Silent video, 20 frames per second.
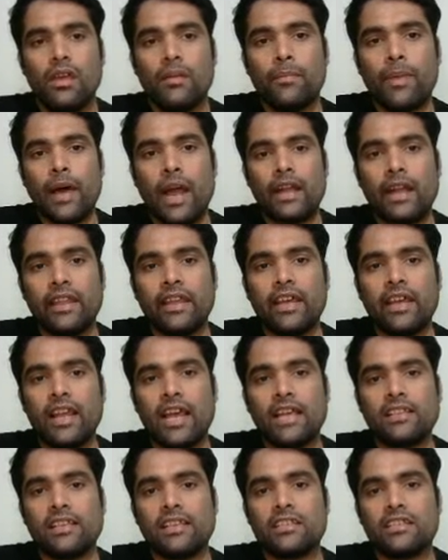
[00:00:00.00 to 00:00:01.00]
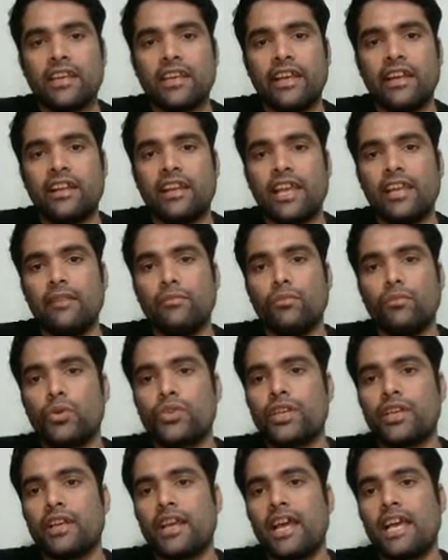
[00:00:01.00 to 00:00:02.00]
Particle has a straight line
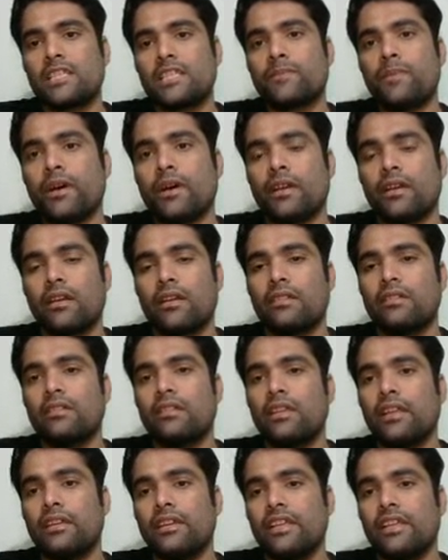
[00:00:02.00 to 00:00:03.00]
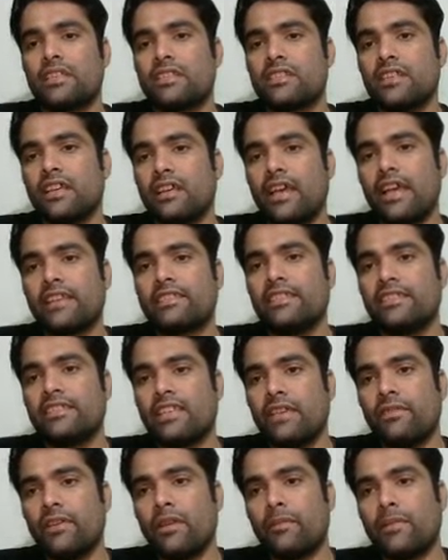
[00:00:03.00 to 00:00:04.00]
motion as per this x is
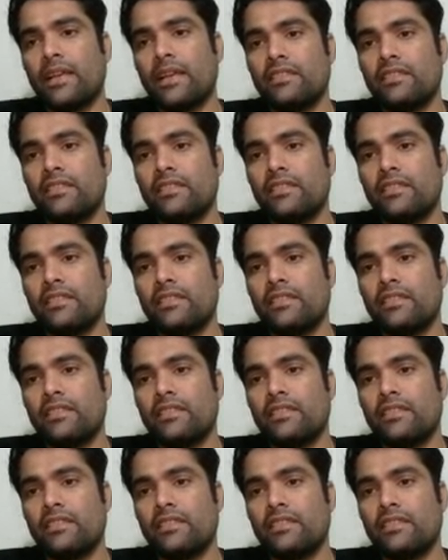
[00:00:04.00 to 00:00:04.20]
given by